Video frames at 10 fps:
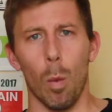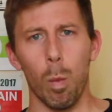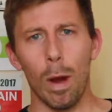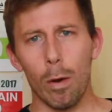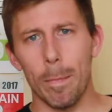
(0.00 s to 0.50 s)

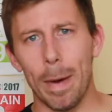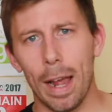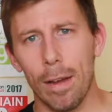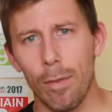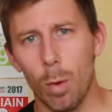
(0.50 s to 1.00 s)
Welcome
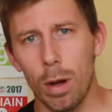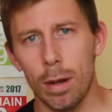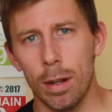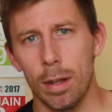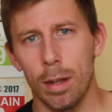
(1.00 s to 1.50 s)
back everyone.
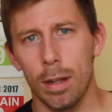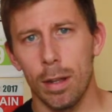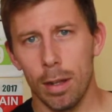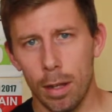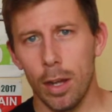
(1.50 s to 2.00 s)

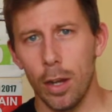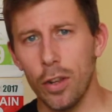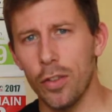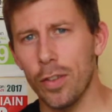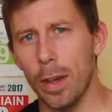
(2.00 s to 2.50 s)

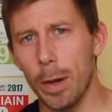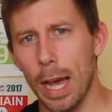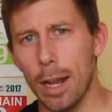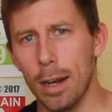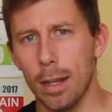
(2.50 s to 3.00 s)
Good to see you
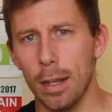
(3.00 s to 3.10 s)
again.